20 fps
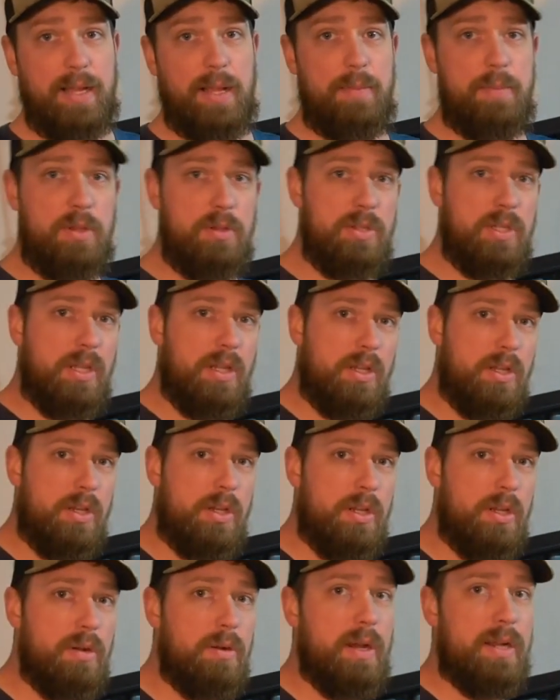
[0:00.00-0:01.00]
I'm using a
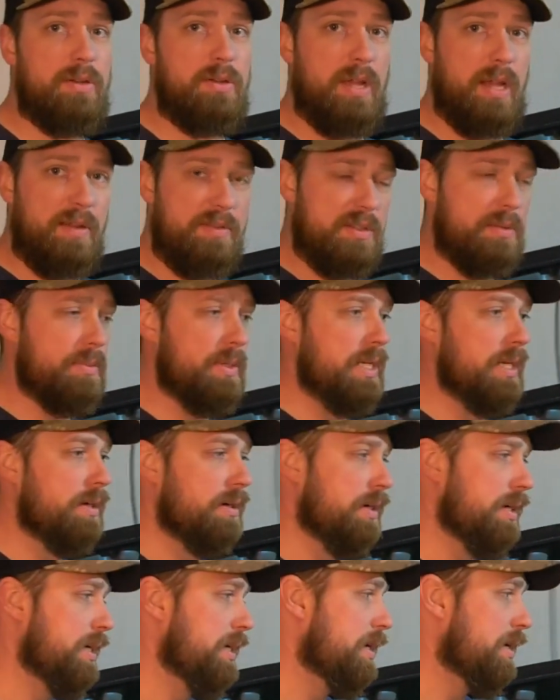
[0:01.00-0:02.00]
canoe. I do have some
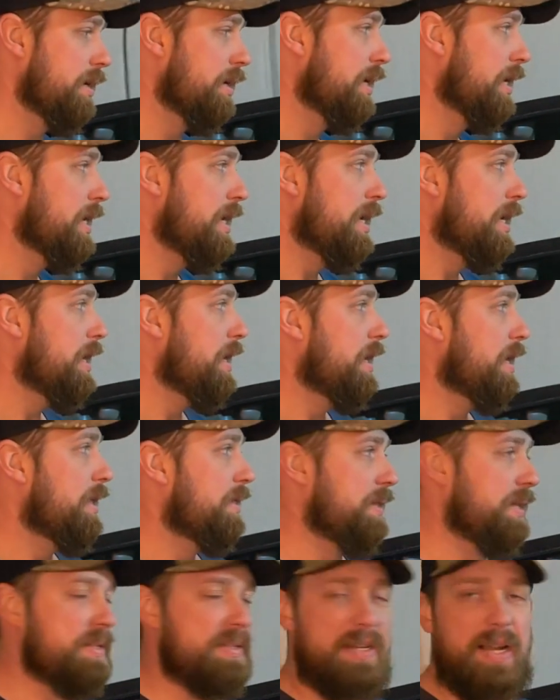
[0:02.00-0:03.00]
gear in here.
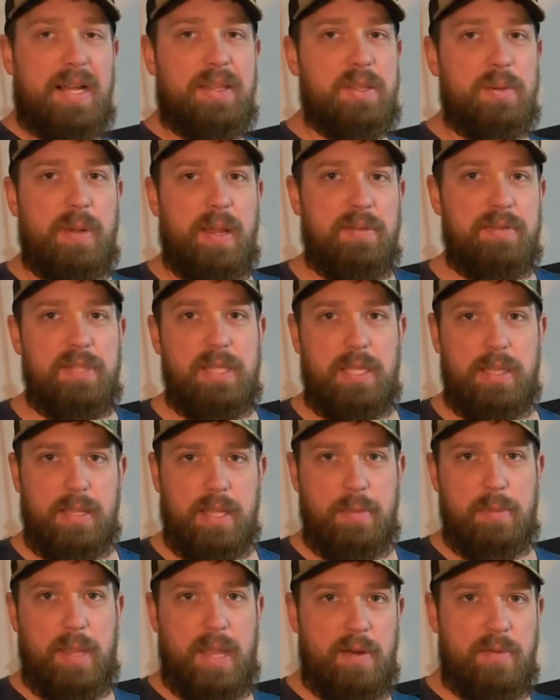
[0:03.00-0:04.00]
That's not the way I've seen
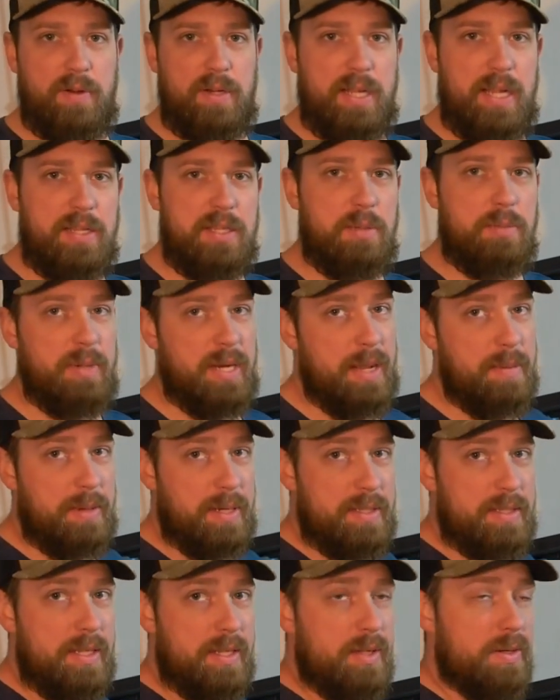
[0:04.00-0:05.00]
them advertise it, but I'm
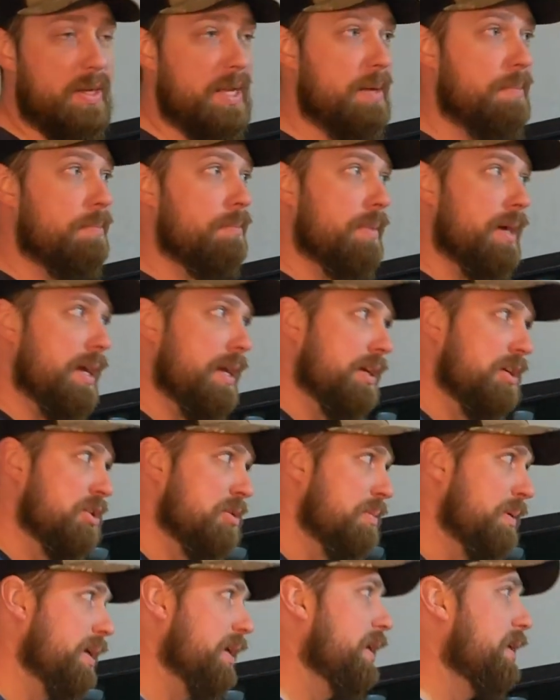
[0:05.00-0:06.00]
going to tell you, in my
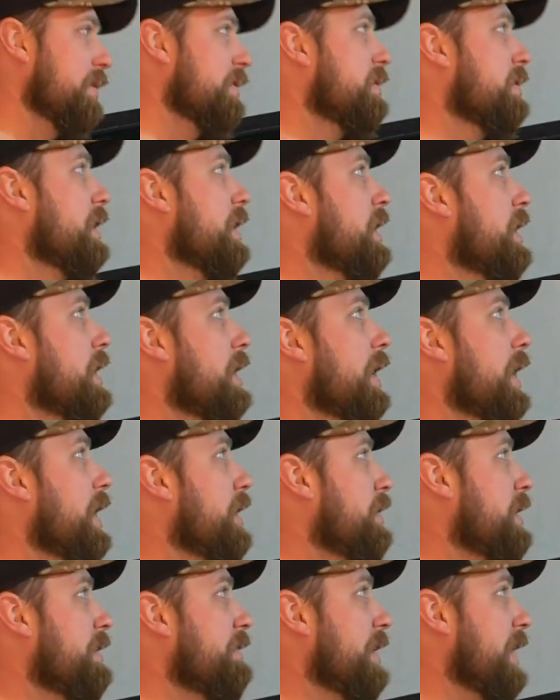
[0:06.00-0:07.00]
experience, I
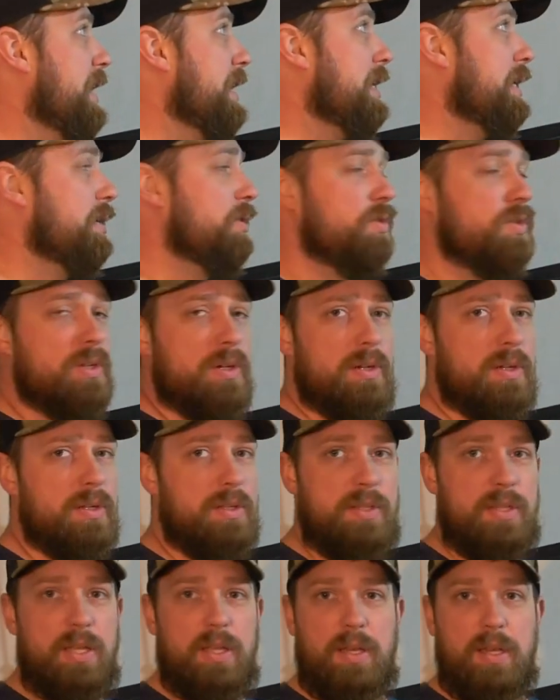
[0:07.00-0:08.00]
don't have any concerns.